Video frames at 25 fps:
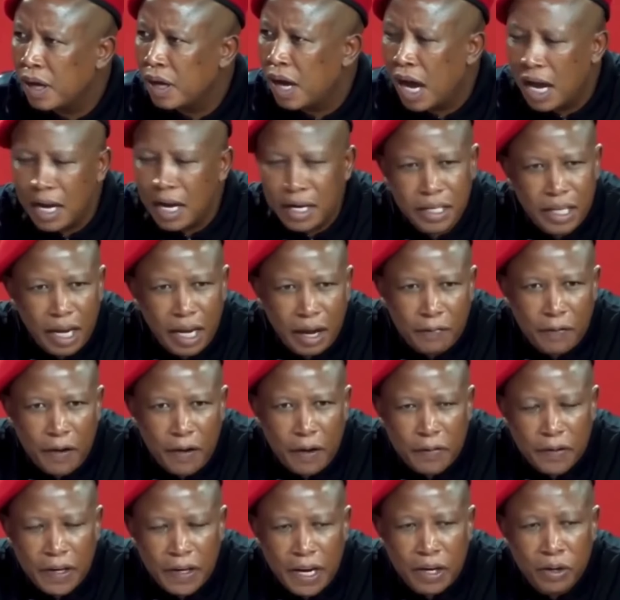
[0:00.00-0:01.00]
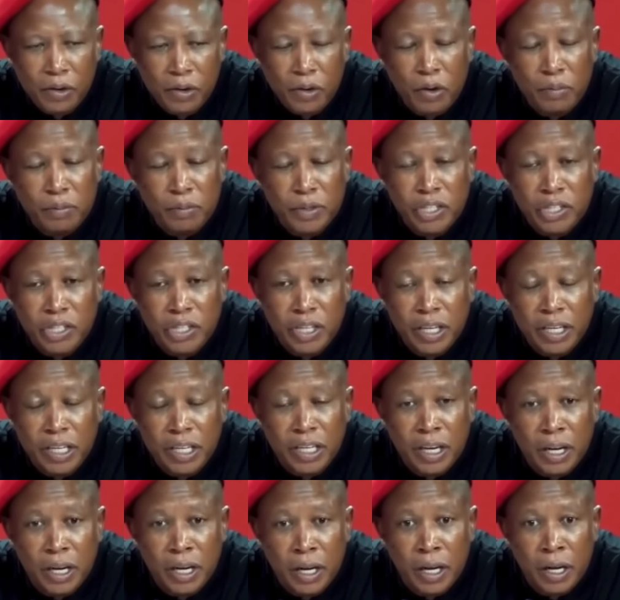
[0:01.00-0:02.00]
EFF can
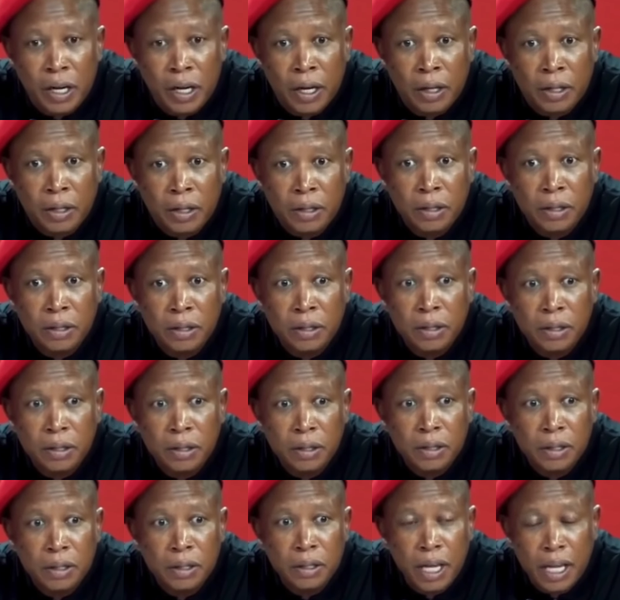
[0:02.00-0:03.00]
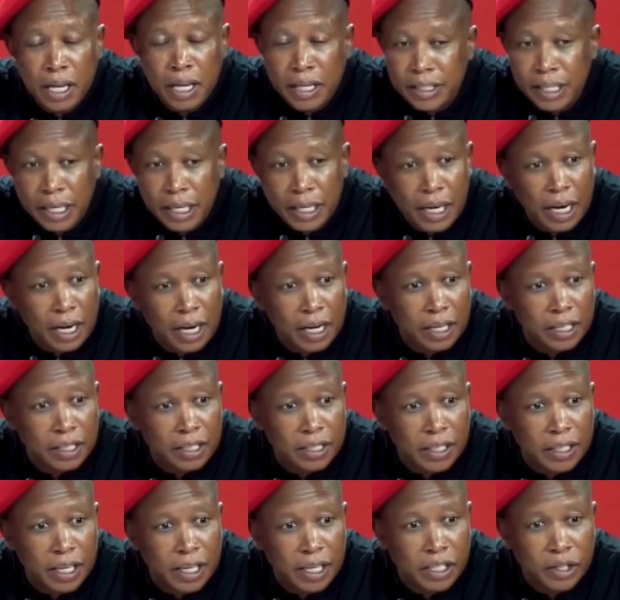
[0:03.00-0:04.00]
commission internal
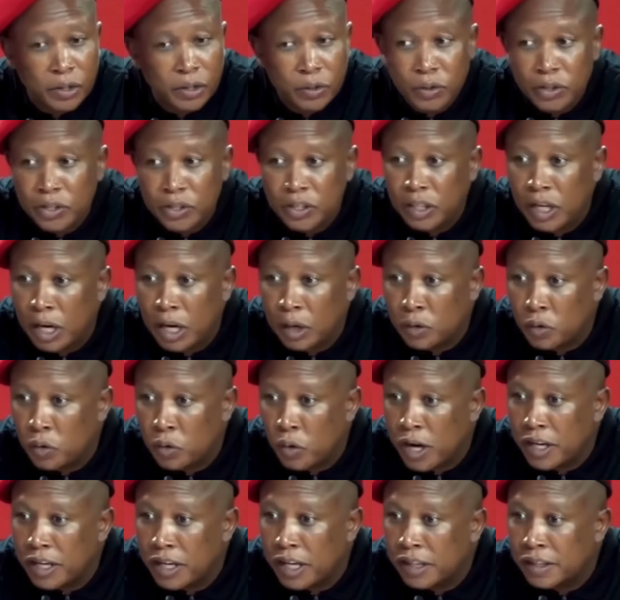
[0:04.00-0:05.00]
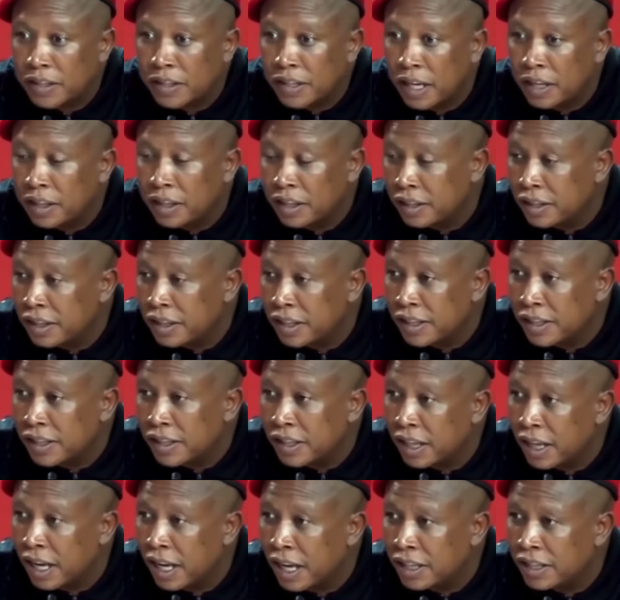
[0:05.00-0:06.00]
research to see to what extent is this
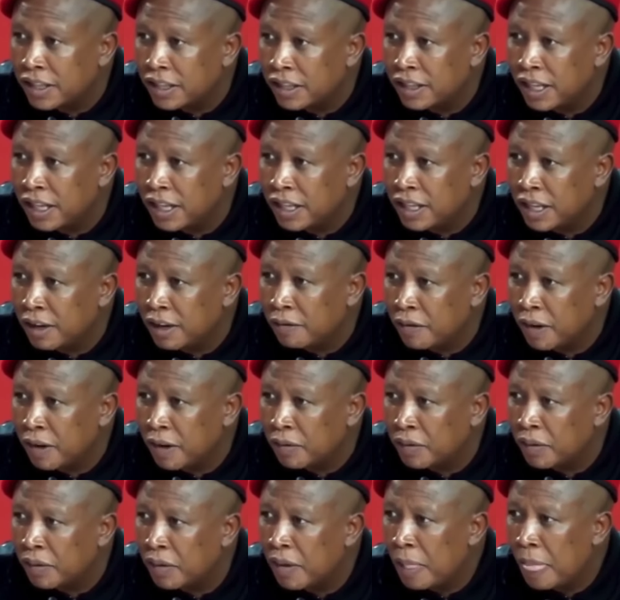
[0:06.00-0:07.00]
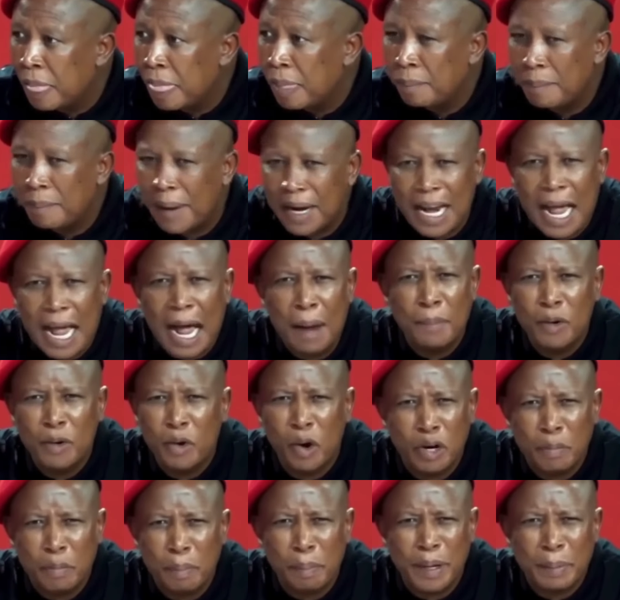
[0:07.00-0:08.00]
thing hurting the EFF. But
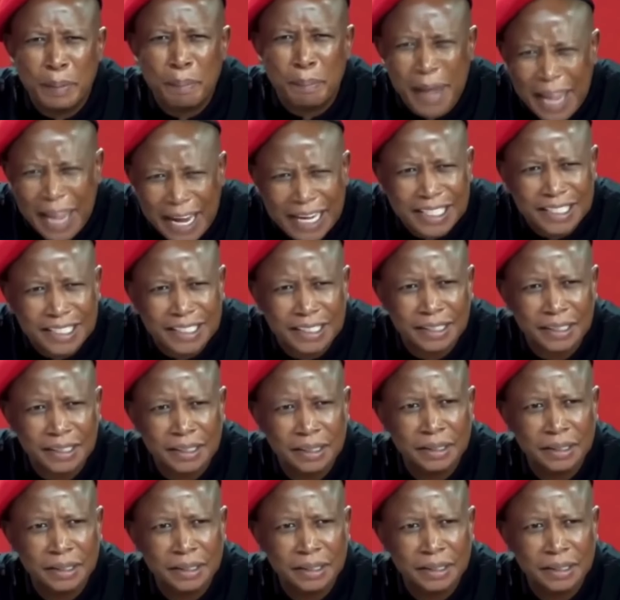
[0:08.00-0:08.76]
I'm not prepared.